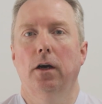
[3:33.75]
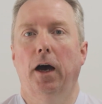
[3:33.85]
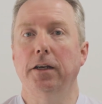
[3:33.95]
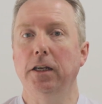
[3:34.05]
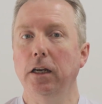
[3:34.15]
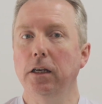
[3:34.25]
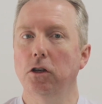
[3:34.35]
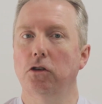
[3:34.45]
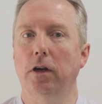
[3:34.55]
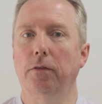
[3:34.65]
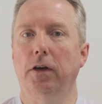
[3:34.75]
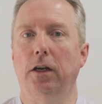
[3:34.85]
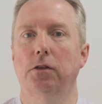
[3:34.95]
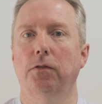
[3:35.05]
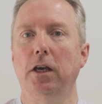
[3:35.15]
Ideally, you should have a
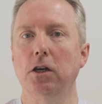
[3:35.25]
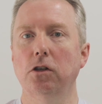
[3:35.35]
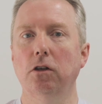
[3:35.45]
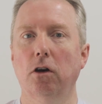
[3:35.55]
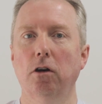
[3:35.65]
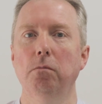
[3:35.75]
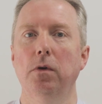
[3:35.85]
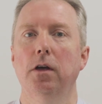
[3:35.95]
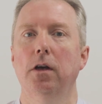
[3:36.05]
classification column